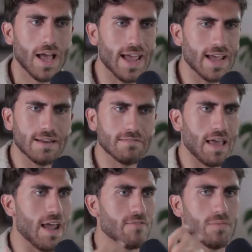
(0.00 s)
and
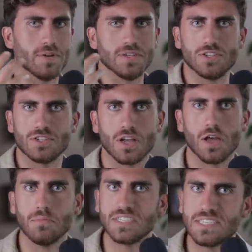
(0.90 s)
everybody's just
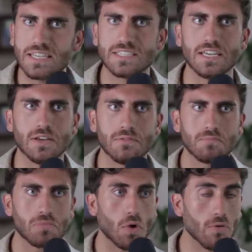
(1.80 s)

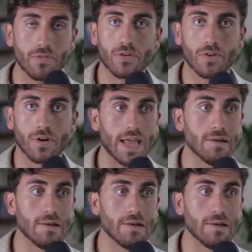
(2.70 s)
obsessing over her.